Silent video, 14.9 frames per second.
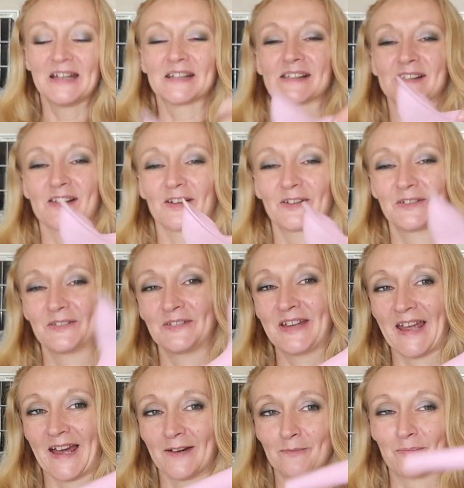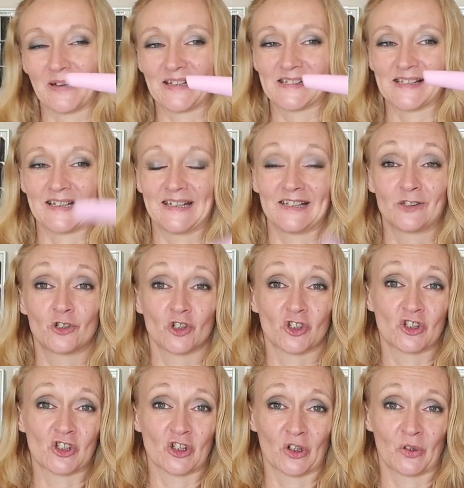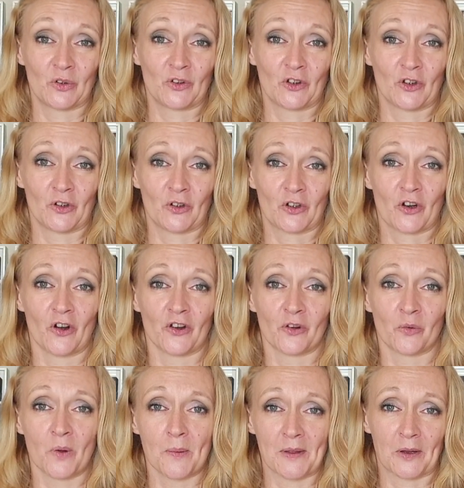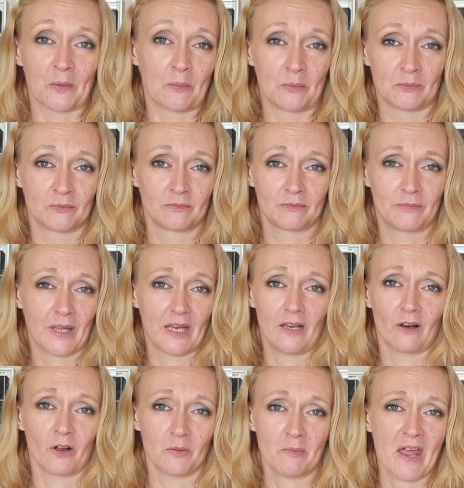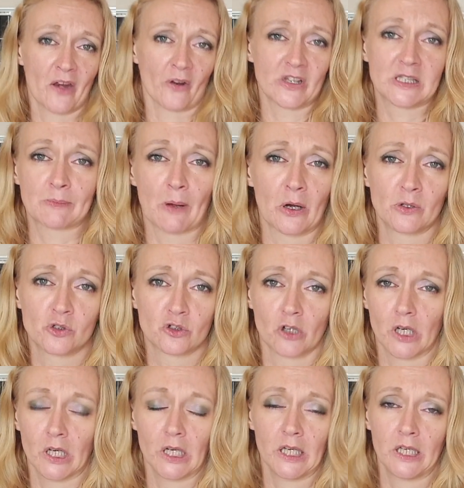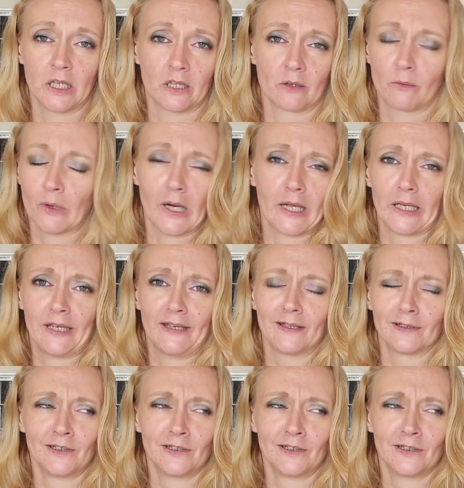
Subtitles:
So yeah, basically it's just so that kind of women can pee like men, I suppose, really, in a way,